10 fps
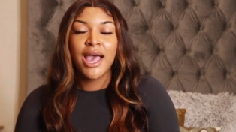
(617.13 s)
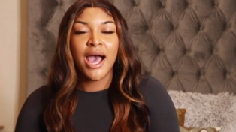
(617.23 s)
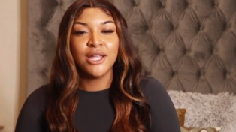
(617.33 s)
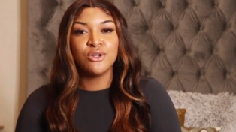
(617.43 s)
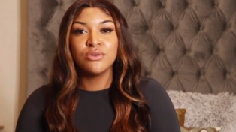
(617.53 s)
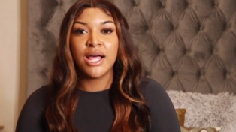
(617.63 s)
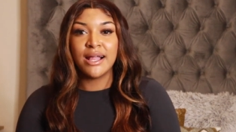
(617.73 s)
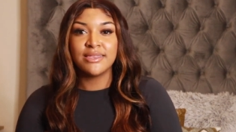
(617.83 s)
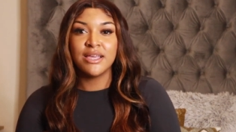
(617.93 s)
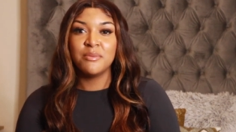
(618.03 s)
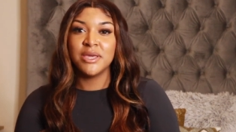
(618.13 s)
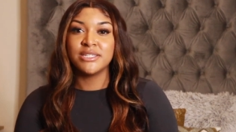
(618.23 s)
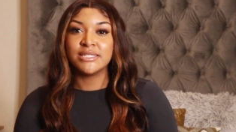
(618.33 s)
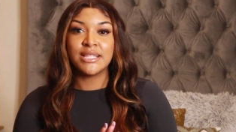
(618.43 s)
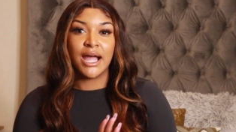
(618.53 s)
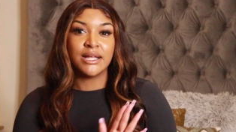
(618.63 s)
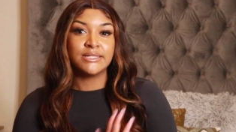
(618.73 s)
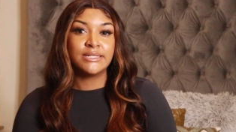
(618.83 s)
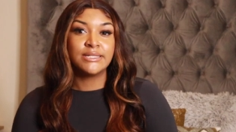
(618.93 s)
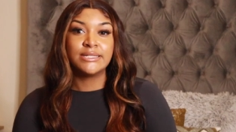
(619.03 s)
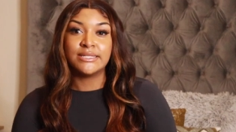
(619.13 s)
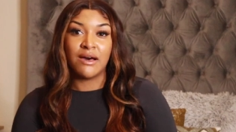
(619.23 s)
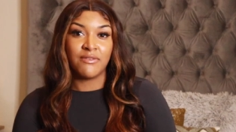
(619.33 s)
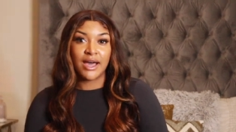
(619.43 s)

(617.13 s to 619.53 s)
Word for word: I do like them. It's just not top